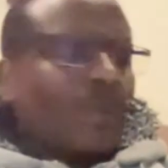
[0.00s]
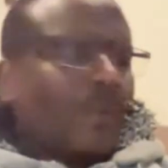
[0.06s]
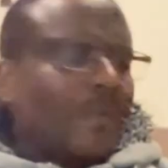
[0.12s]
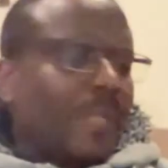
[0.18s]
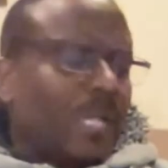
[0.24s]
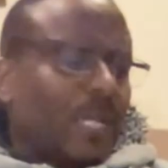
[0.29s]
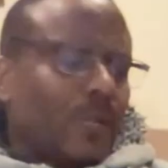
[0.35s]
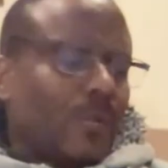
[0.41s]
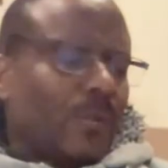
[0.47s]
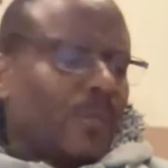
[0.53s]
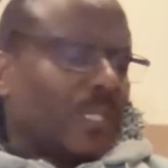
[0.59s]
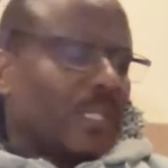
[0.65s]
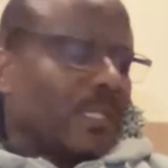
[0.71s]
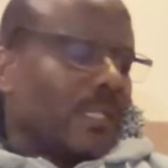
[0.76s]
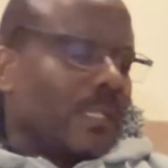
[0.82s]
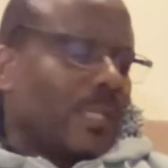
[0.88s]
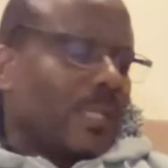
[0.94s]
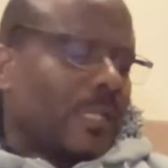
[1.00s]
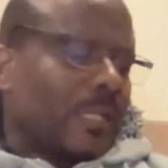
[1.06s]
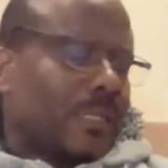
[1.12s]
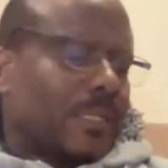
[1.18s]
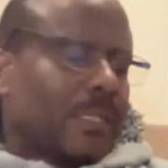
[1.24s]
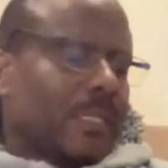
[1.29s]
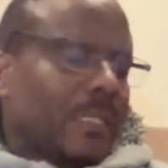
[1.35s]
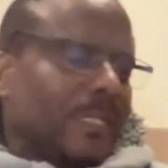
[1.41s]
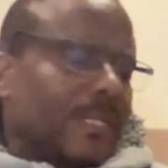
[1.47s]
We are looking at
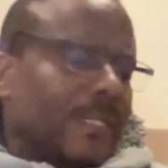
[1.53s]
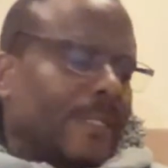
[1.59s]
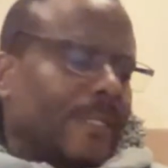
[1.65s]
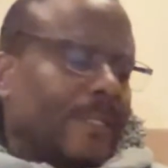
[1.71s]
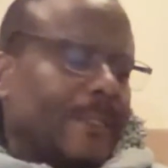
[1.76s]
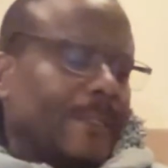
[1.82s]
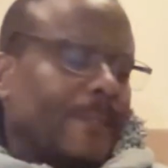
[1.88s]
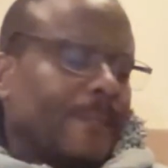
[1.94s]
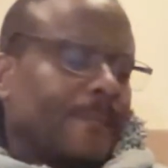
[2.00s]
the